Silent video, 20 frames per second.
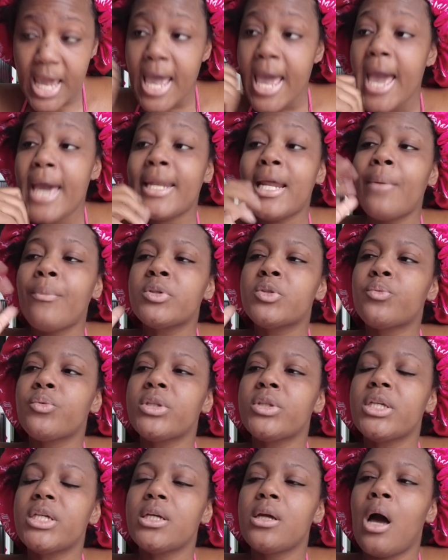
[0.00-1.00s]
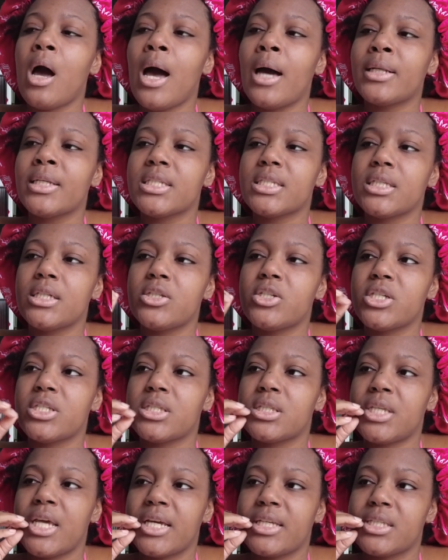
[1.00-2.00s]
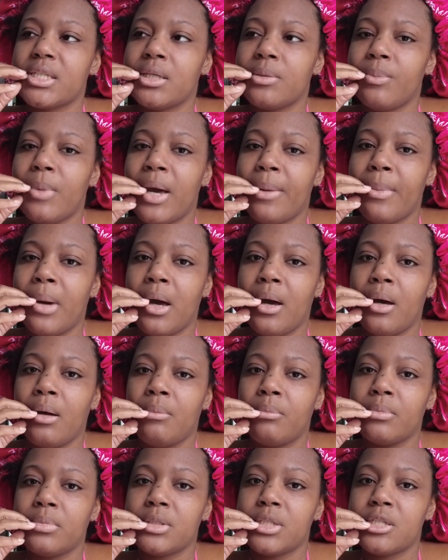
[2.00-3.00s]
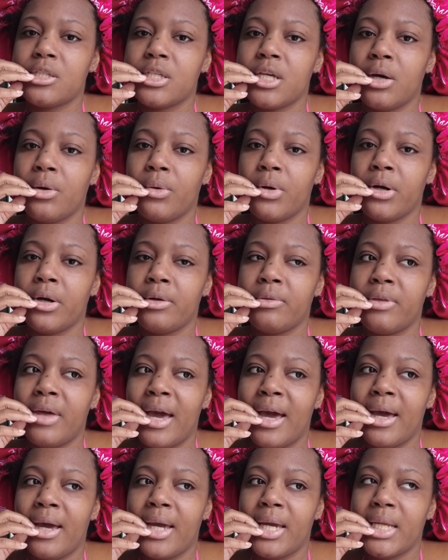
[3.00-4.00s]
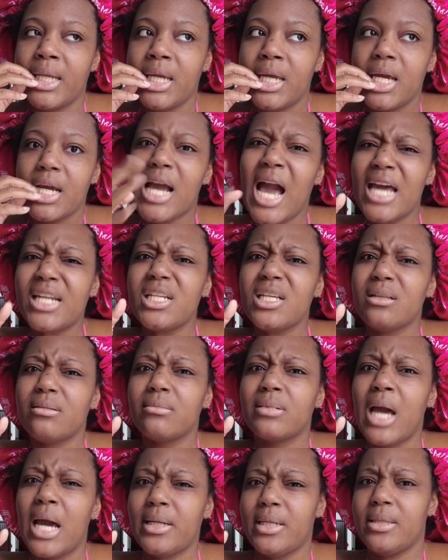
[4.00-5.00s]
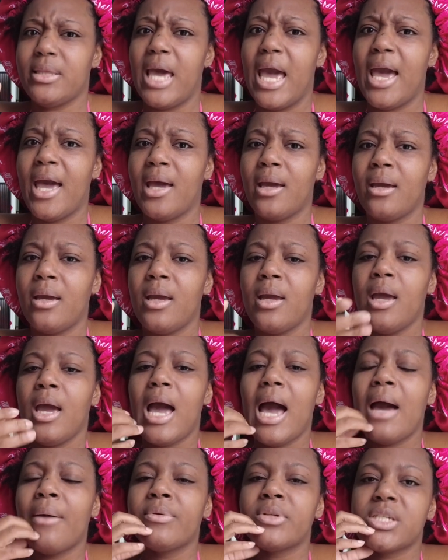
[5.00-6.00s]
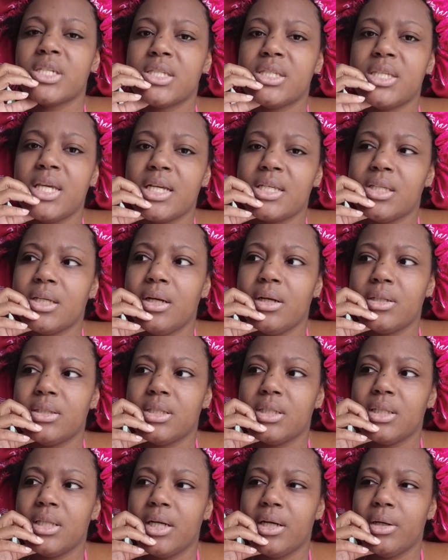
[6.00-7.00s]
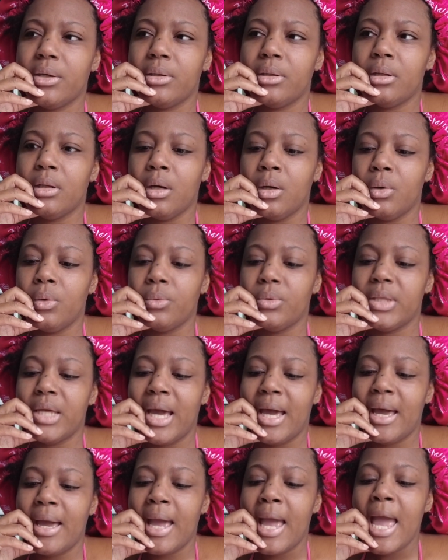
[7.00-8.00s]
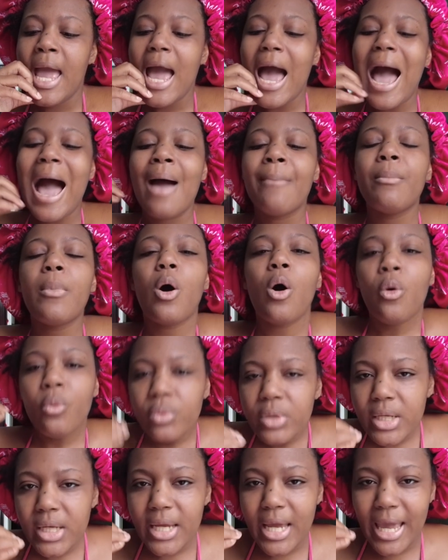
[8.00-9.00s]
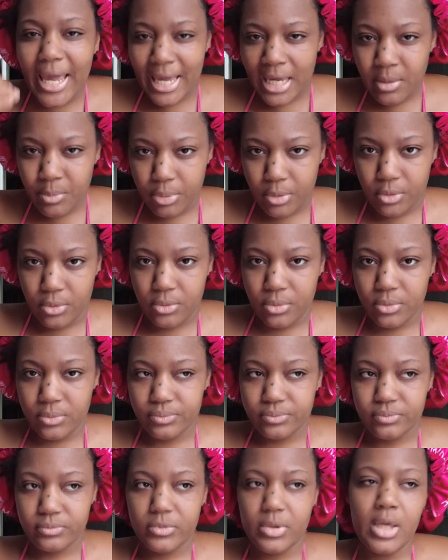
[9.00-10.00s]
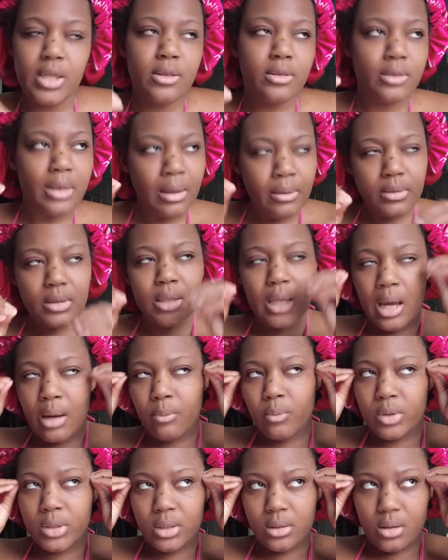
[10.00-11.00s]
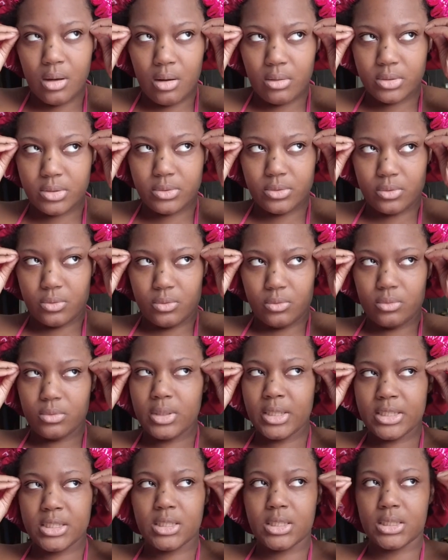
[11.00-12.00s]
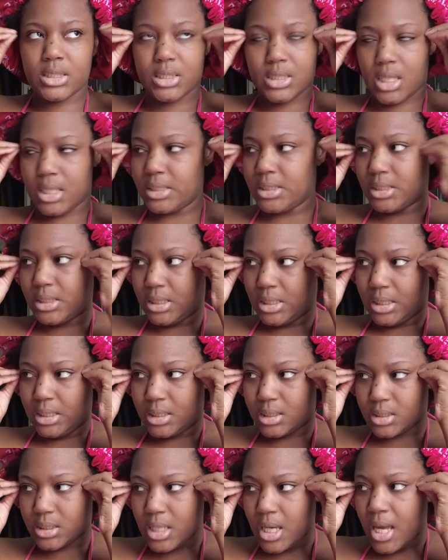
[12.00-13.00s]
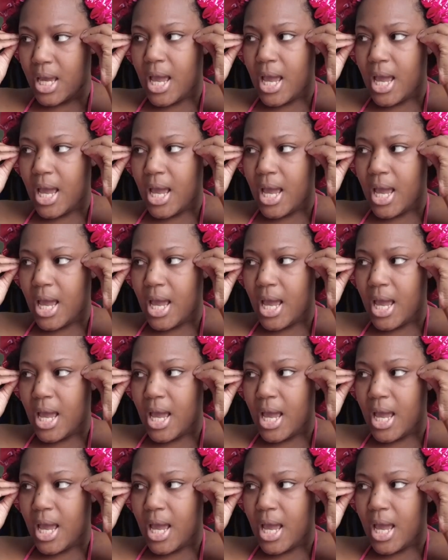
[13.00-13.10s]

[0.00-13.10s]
And I was really honestly just texting my mom to tell her that kind of that. I was just texting her to let her know that I'm only able. I want to also, let's discuss this.